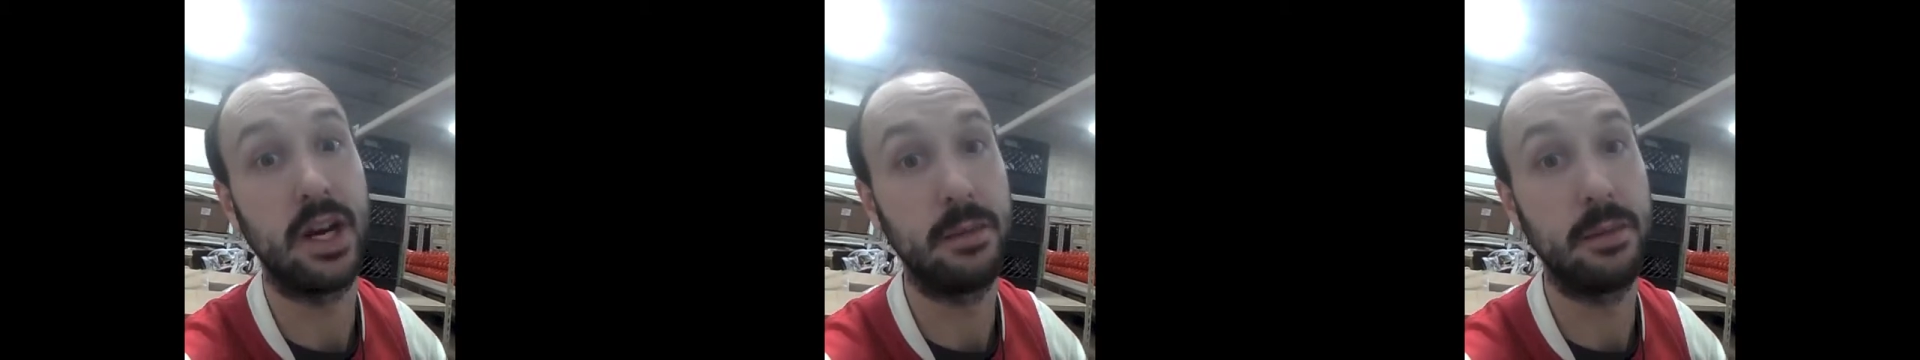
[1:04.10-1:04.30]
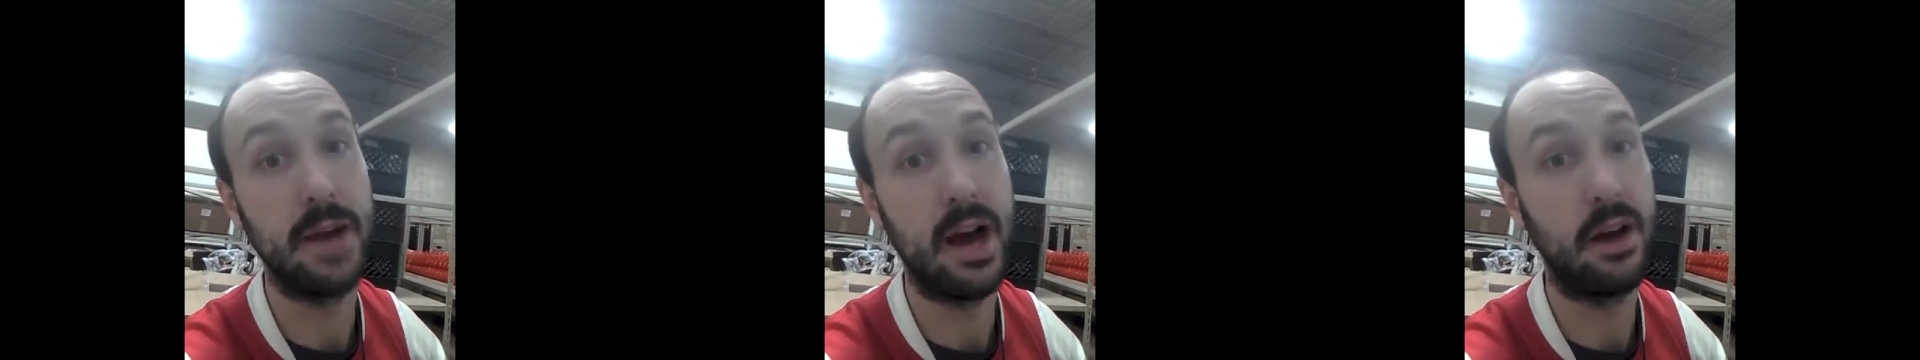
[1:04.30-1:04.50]

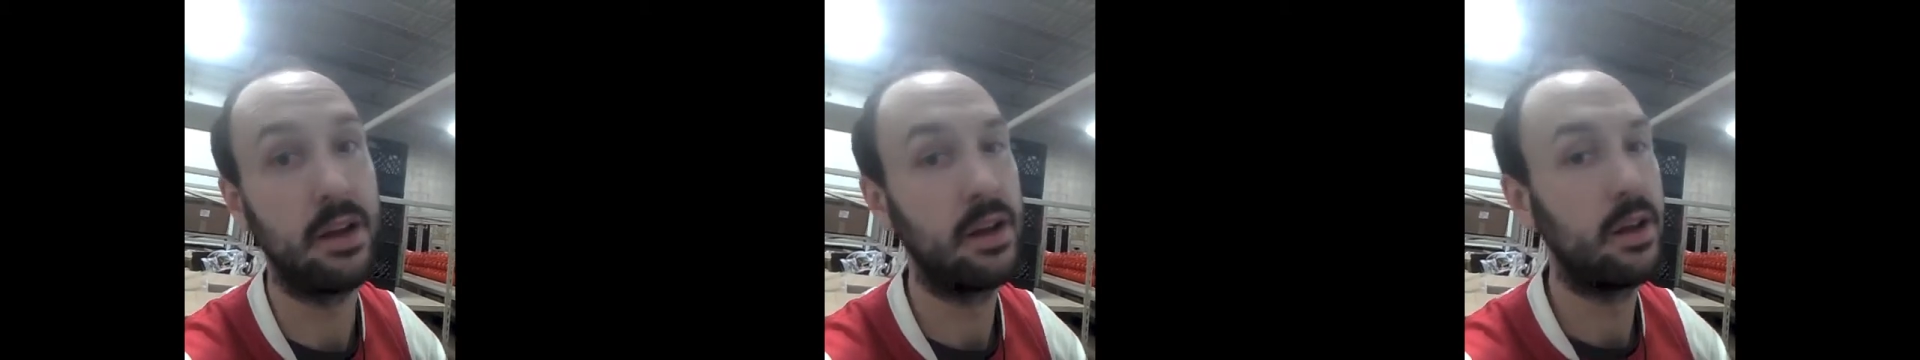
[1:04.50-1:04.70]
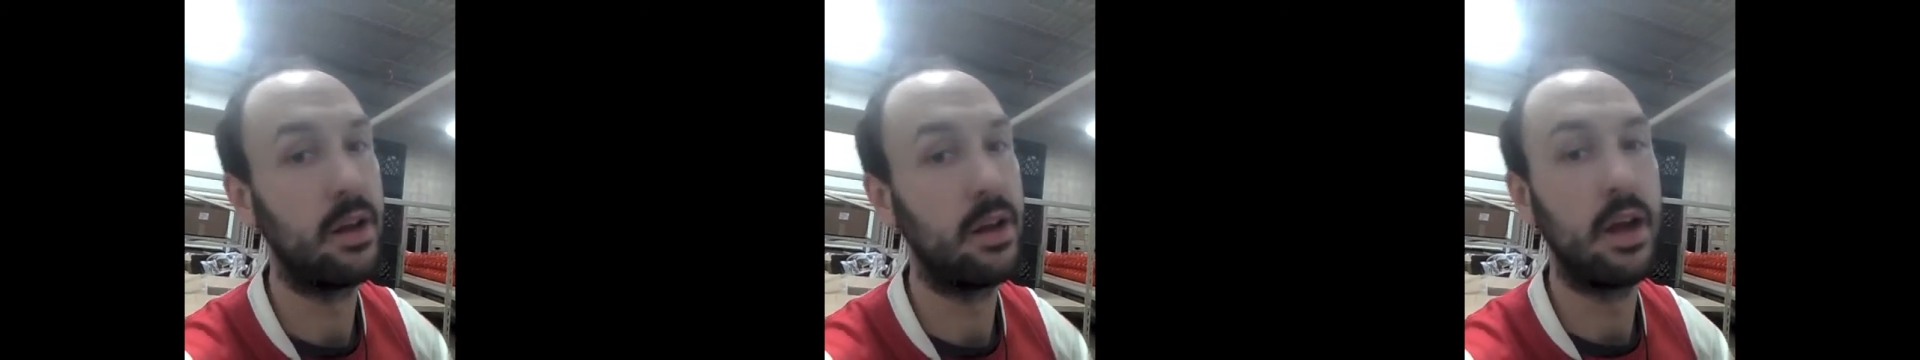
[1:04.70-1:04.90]
out.
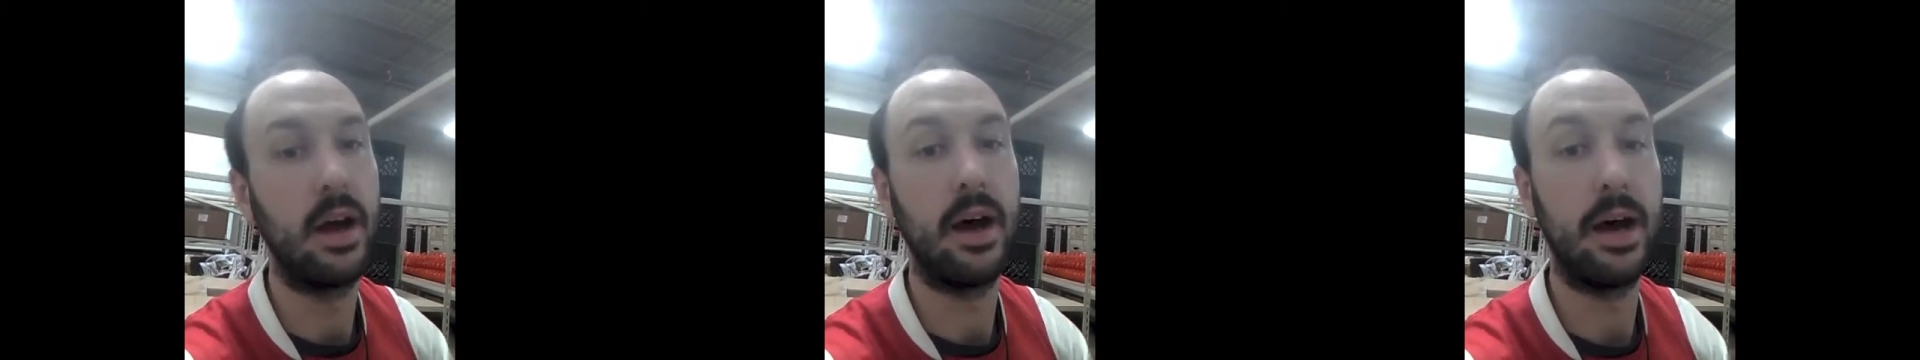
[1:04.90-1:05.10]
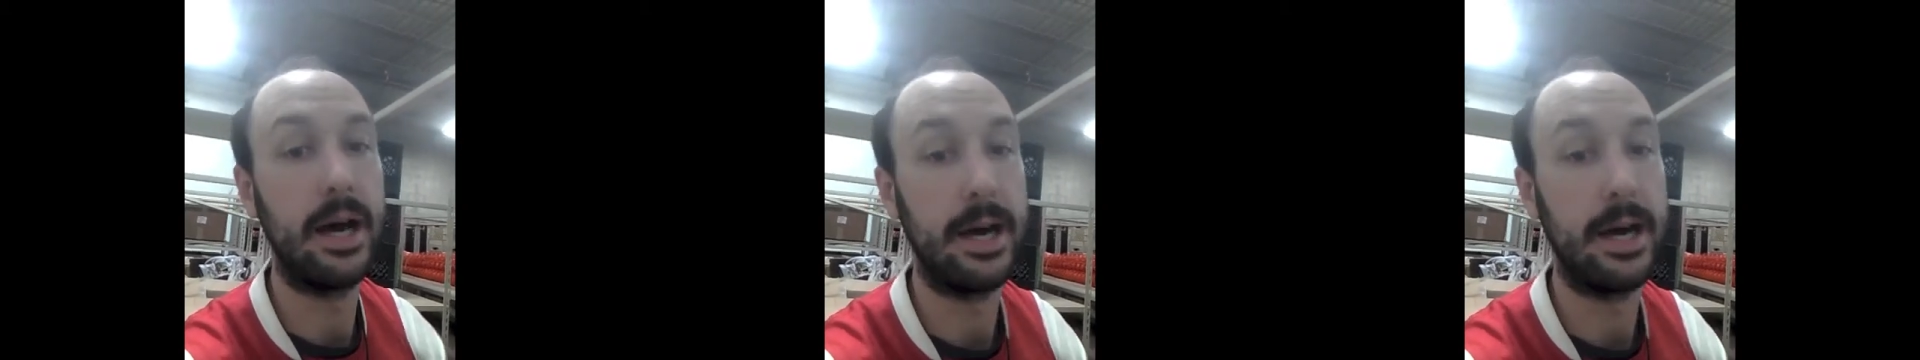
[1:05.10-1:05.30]

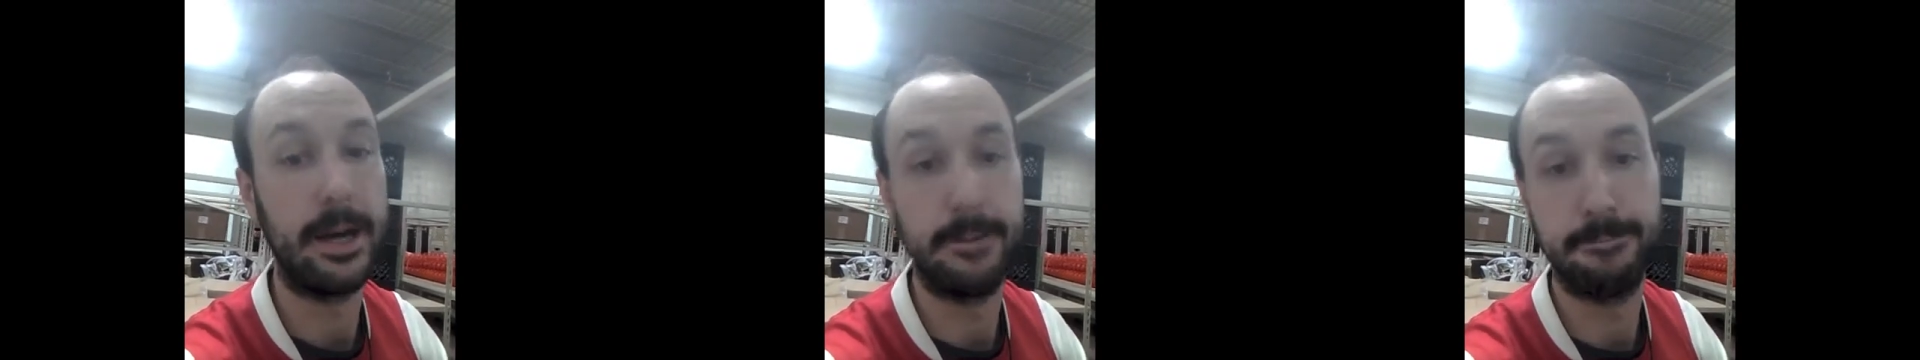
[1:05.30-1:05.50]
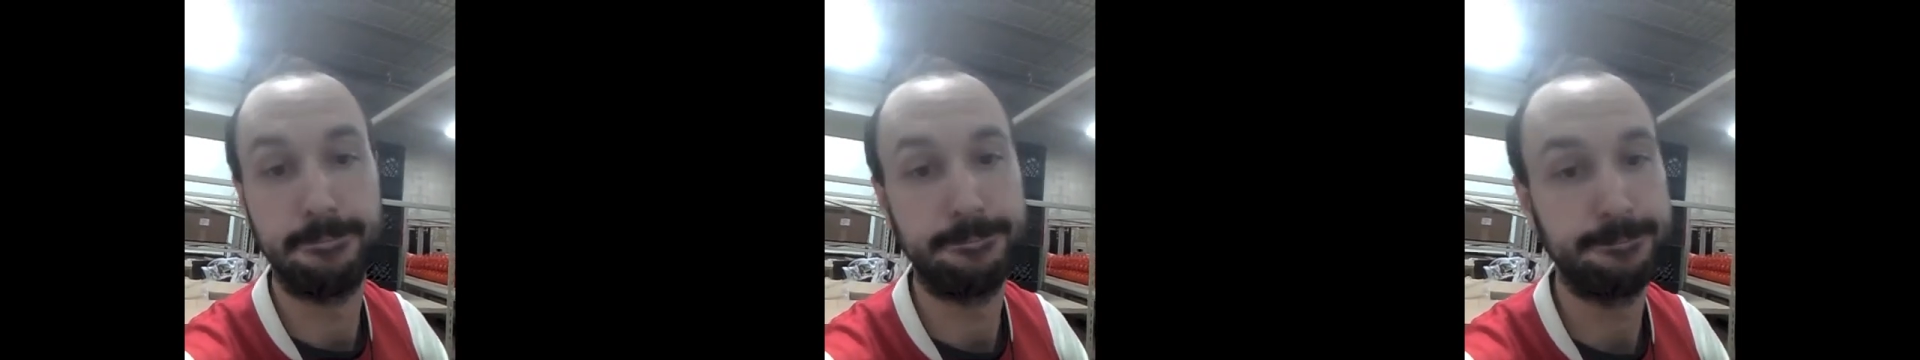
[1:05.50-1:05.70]
Um,
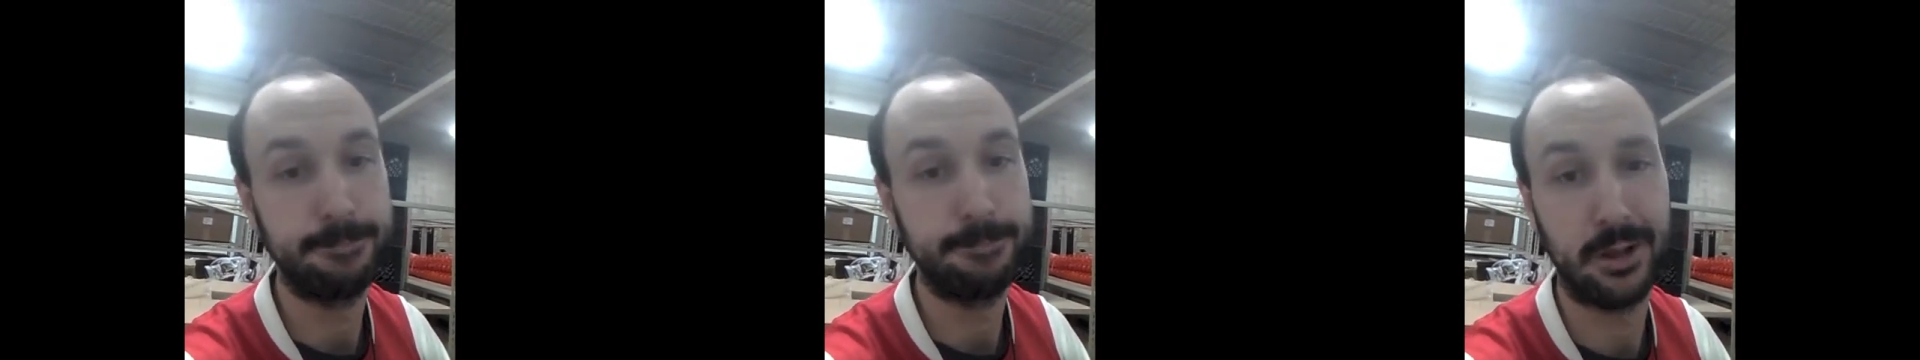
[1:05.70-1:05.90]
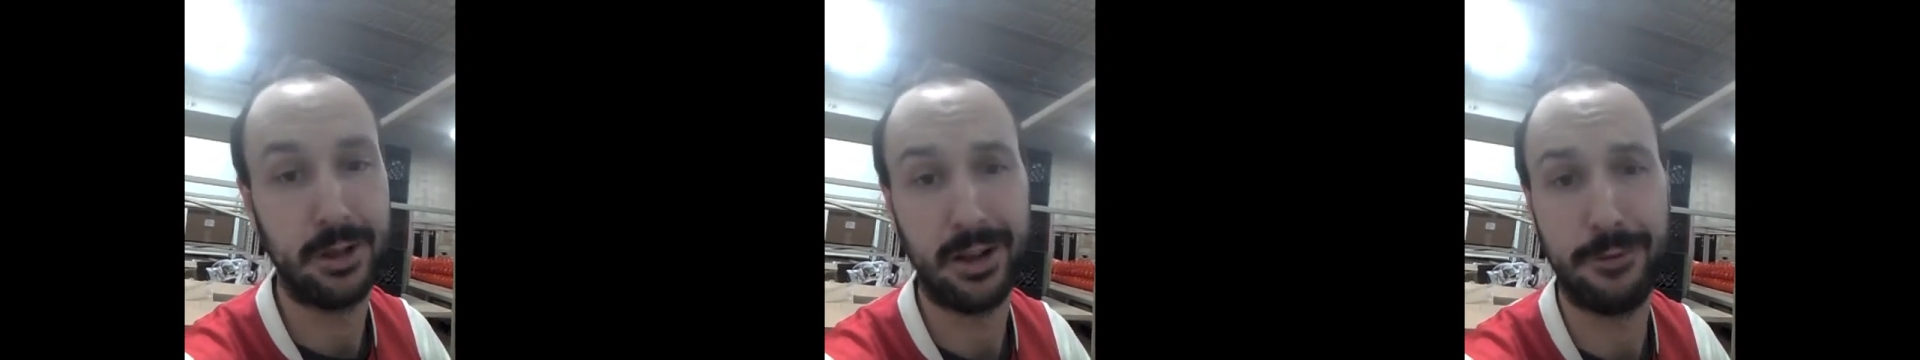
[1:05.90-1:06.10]
they're
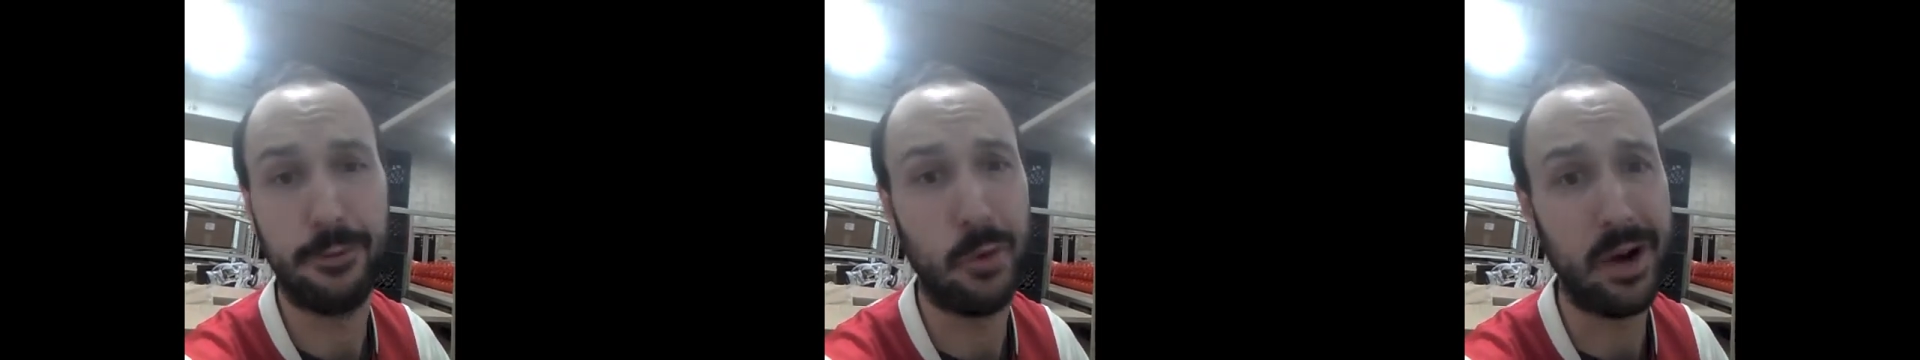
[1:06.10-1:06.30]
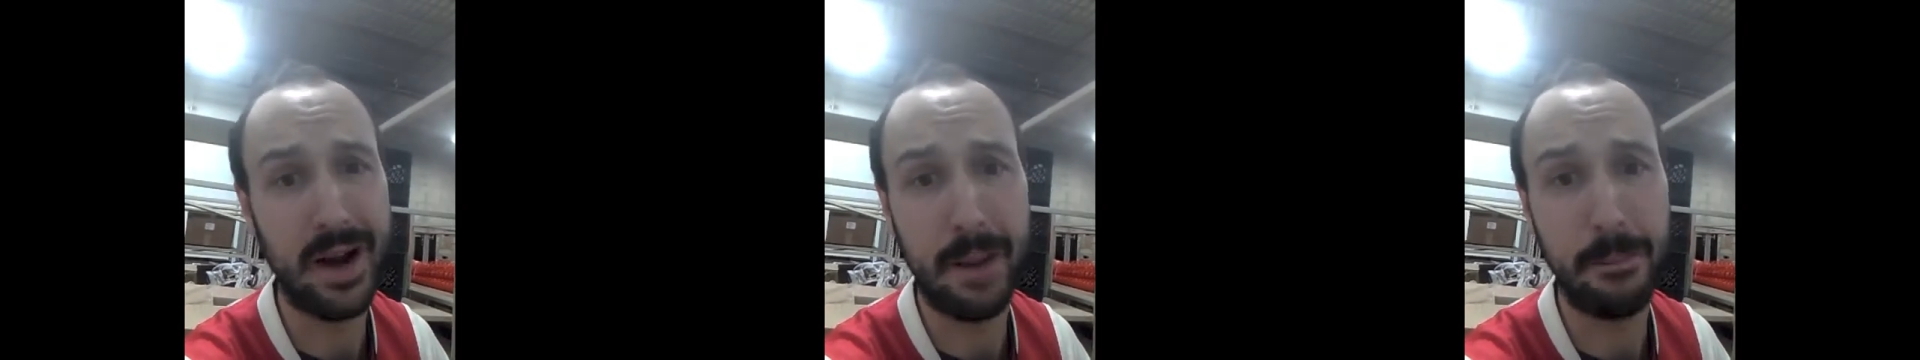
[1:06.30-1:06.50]
like
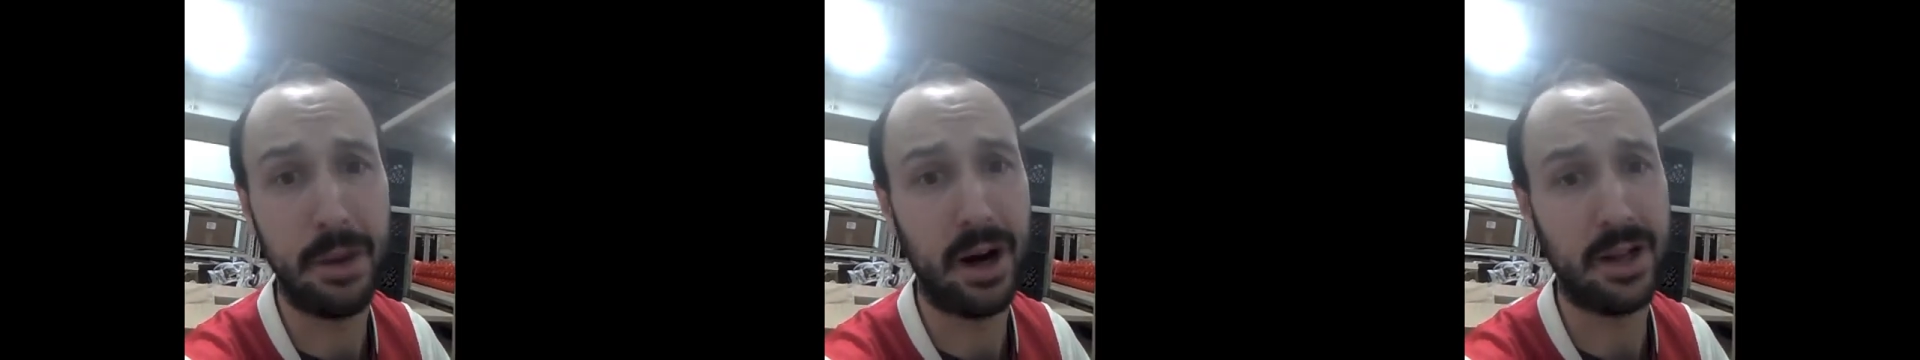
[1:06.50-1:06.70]
49 bucks,